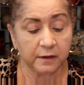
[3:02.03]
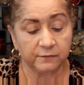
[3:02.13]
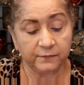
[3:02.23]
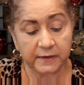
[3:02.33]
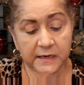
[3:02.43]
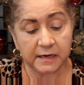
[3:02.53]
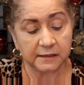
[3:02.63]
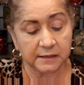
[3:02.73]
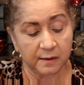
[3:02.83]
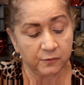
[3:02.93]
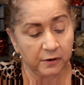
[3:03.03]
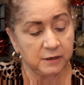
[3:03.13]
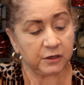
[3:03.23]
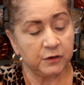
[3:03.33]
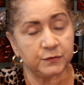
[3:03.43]
convenient. I'm going to
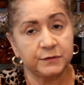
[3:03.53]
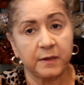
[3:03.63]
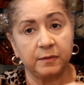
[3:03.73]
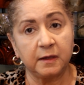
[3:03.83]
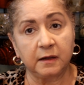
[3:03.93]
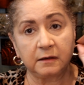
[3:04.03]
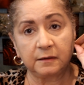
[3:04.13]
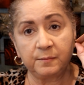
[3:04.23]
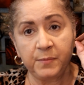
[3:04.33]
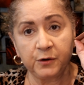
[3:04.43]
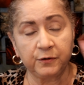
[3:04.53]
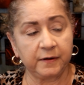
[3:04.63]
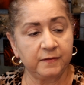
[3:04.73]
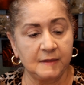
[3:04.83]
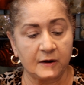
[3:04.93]
use the mirror
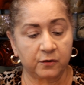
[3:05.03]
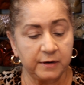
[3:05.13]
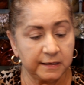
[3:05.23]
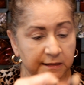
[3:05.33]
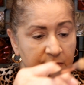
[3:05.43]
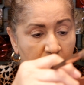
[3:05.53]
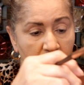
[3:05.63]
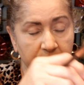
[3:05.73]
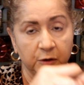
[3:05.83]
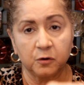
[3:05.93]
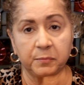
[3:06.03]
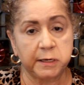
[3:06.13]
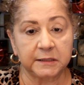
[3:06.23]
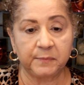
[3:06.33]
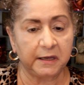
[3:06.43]
in there. It's a small mirror,
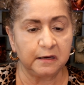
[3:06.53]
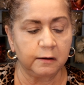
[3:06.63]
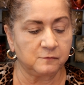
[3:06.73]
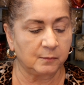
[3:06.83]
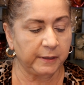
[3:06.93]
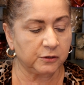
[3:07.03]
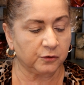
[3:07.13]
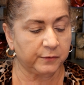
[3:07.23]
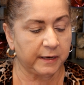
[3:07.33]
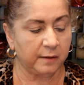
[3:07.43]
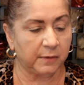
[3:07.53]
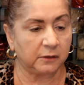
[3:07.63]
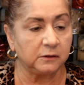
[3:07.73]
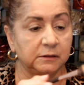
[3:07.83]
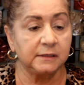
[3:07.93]
but it's big enough for me to create my
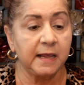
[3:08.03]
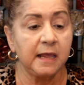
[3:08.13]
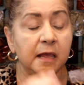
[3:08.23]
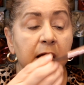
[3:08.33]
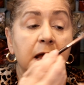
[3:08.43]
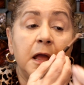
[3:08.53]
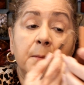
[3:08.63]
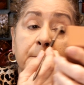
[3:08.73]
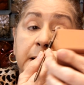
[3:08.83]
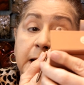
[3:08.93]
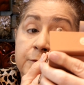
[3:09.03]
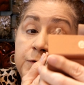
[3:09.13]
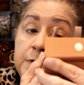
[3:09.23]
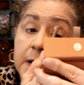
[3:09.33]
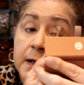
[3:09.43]
look today. But if
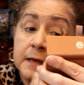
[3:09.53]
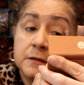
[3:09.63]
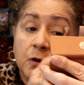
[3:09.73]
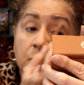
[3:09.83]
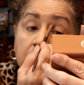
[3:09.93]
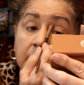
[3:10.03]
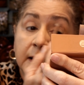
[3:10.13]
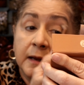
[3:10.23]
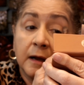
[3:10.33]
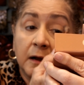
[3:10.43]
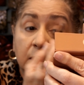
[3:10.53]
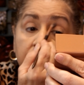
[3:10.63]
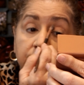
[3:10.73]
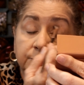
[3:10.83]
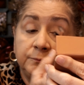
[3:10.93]
you guys are like,
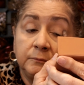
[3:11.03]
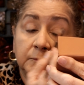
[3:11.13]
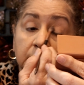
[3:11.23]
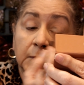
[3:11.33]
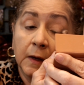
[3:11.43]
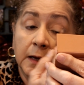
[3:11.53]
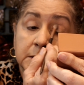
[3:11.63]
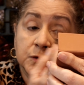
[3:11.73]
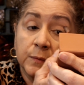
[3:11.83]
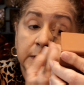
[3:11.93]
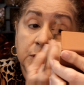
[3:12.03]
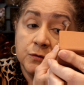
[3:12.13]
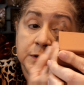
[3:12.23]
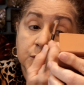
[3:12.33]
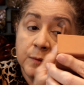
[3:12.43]
I just want to
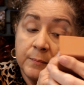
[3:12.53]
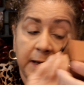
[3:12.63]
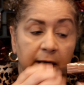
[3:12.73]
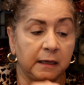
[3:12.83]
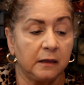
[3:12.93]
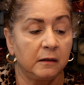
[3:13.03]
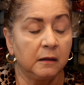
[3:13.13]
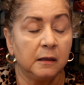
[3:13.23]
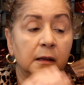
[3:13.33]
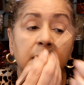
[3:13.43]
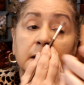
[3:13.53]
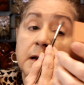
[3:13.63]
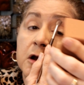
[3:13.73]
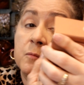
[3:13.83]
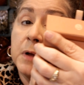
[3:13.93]
use this one mainly like on